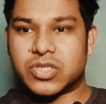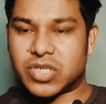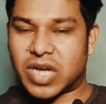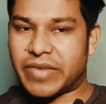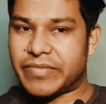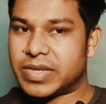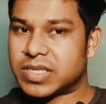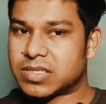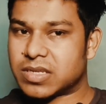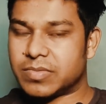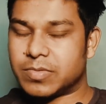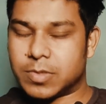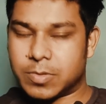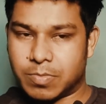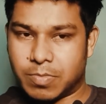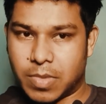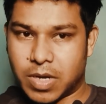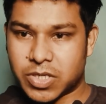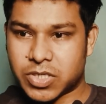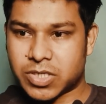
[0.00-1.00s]
JavaScript is
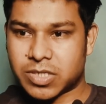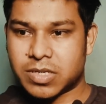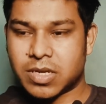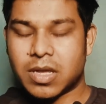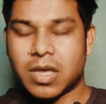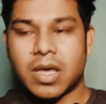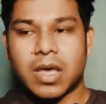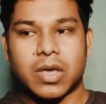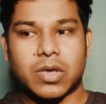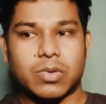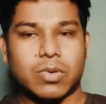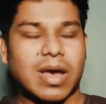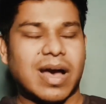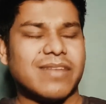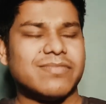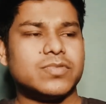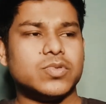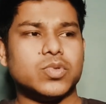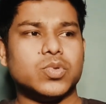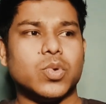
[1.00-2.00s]
must. You
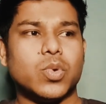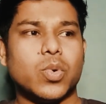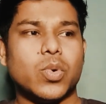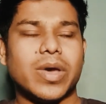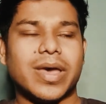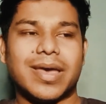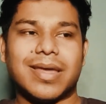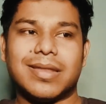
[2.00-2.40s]
have to know